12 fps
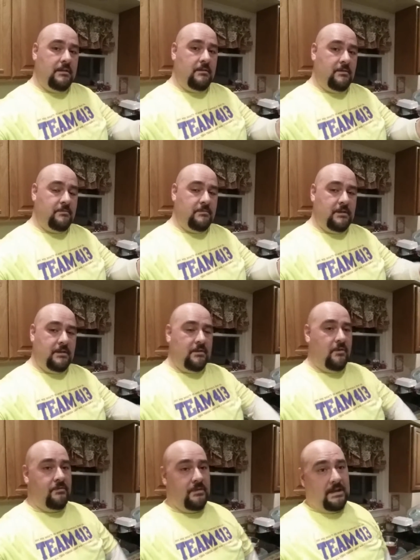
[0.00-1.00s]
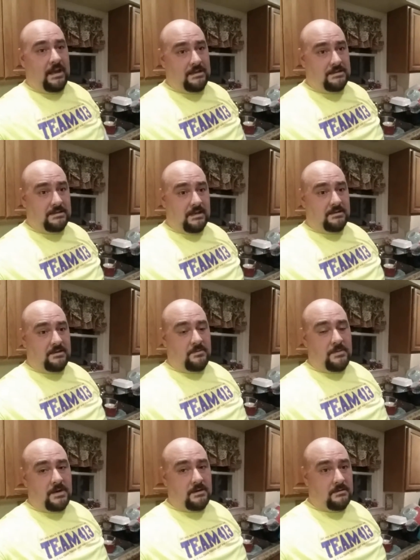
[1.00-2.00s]
Oh, and hopefully Casey's done his
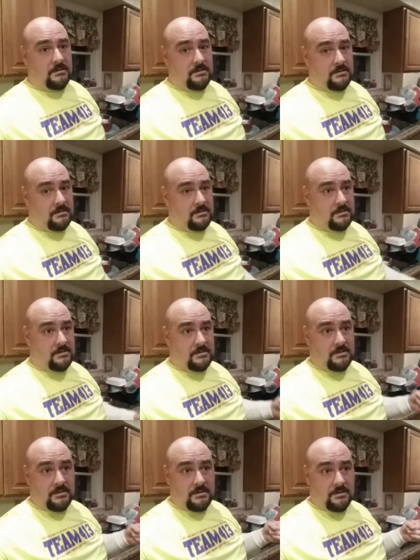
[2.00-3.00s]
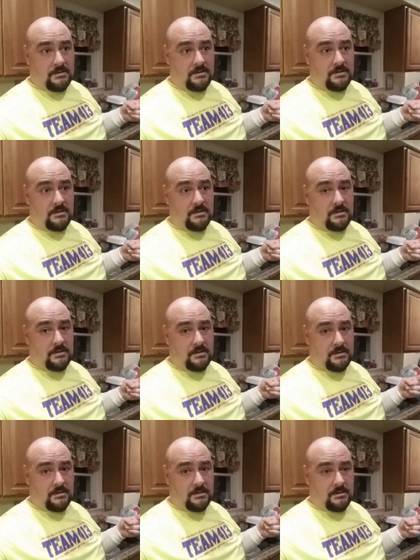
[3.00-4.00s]
homework. Like, I
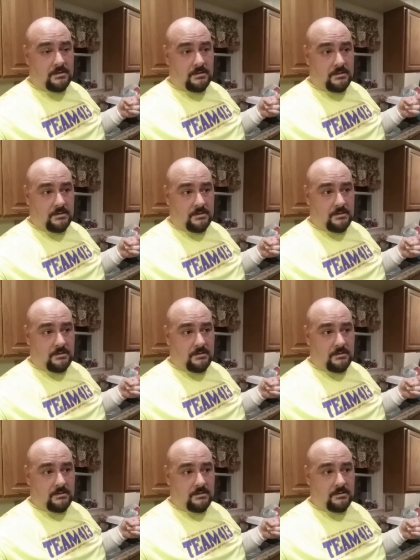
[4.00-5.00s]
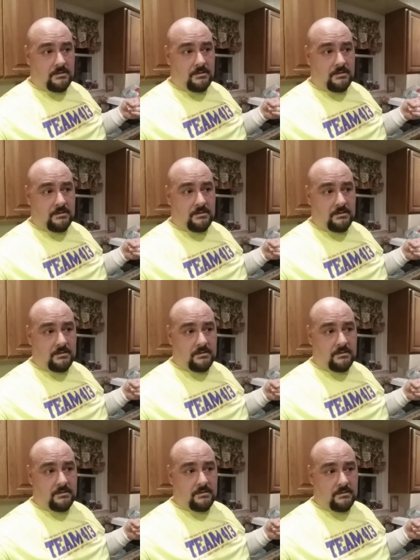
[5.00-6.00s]
only I barely
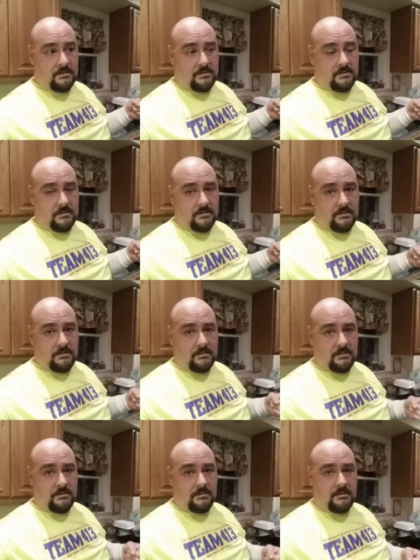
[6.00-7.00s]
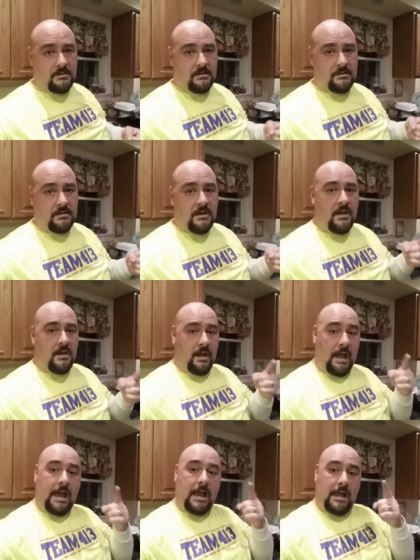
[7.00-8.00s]
started it a while ago. I
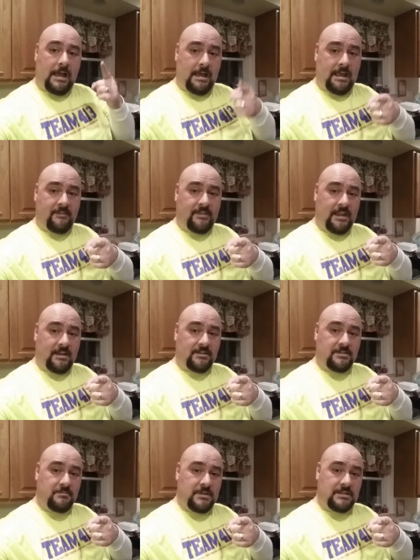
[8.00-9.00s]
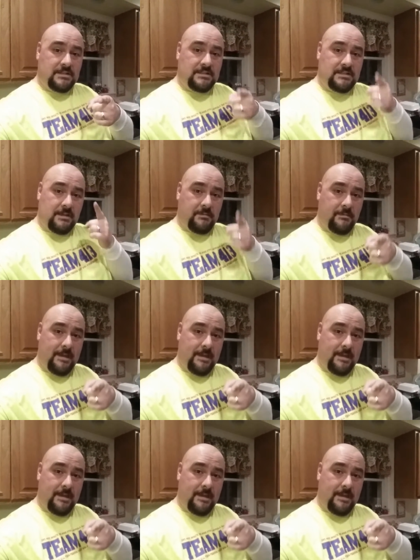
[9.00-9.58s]
had to... I have to handle some business, so I'll be